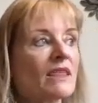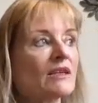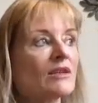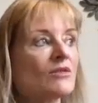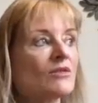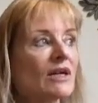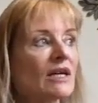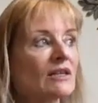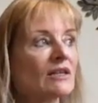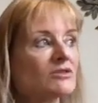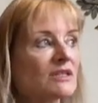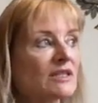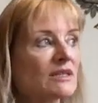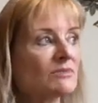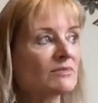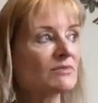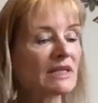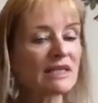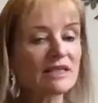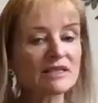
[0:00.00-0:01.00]
you
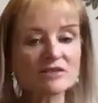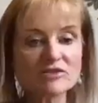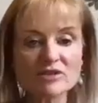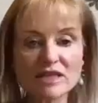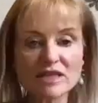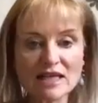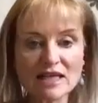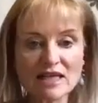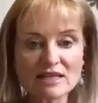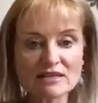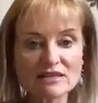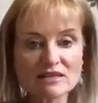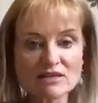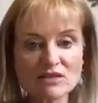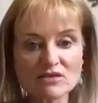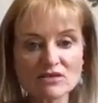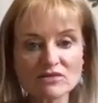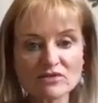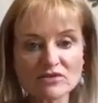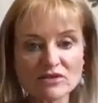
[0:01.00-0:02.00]
actually place your hands
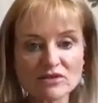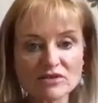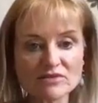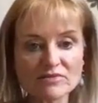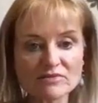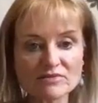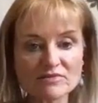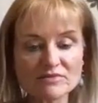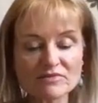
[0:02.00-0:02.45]
over